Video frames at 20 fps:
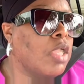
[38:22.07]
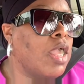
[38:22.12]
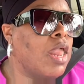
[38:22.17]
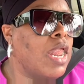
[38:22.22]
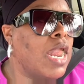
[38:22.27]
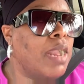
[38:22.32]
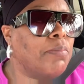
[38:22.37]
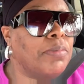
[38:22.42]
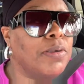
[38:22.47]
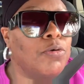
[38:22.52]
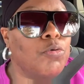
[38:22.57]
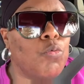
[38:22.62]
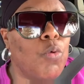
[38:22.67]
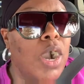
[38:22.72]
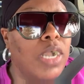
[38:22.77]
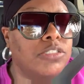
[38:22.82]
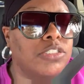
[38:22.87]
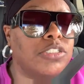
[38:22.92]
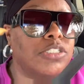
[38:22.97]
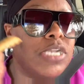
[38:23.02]
I've been
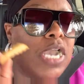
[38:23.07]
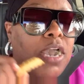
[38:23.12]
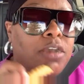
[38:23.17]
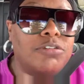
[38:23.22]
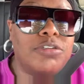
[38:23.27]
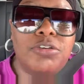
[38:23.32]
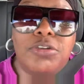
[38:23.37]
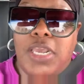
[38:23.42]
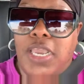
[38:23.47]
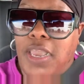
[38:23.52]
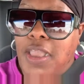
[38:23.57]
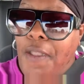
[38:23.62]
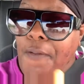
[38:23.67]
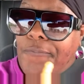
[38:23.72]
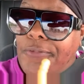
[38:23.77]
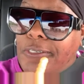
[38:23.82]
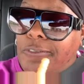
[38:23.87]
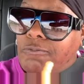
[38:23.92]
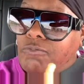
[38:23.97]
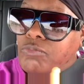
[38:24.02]
watching y'all do that.
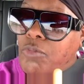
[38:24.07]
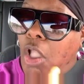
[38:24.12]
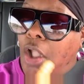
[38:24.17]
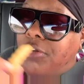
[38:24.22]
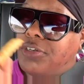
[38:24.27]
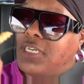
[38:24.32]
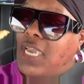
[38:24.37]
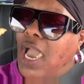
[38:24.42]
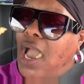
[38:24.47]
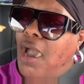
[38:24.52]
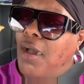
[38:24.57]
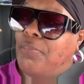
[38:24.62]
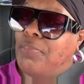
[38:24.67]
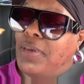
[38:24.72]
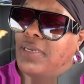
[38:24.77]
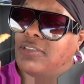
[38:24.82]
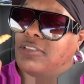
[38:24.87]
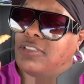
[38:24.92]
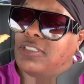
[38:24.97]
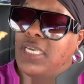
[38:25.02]
Y'all
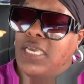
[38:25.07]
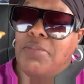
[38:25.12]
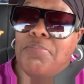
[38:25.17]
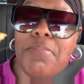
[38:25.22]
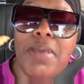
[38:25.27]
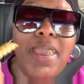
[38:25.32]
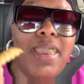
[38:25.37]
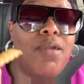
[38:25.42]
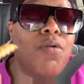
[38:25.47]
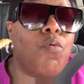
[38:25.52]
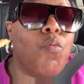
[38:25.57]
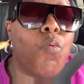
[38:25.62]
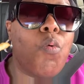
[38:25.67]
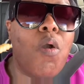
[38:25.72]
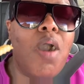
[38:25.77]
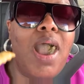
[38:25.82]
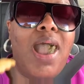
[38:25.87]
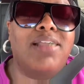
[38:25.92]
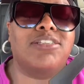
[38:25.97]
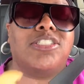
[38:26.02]
been sitting back
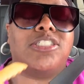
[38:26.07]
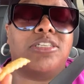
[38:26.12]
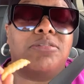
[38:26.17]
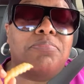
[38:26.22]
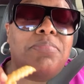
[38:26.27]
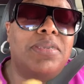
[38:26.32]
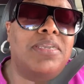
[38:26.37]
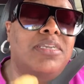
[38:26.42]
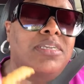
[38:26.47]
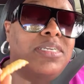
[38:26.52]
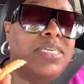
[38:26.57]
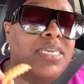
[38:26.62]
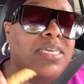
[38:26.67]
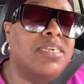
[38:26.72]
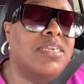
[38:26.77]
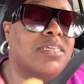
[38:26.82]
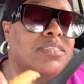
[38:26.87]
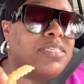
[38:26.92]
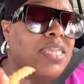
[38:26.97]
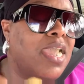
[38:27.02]
watching me get
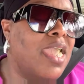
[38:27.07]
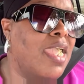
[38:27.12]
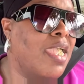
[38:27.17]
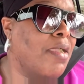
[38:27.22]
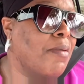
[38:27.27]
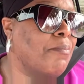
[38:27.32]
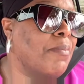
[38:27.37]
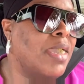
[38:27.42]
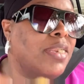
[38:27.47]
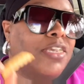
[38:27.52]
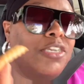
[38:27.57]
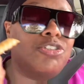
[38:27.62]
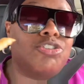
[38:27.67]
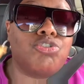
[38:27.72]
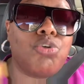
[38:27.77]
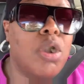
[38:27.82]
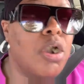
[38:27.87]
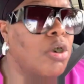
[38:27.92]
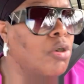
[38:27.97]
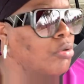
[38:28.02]
attacked by these
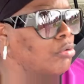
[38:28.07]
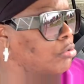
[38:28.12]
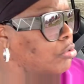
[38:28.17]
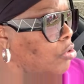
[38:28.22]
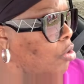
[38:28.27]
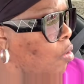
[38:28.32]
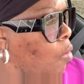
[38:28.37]
trolls,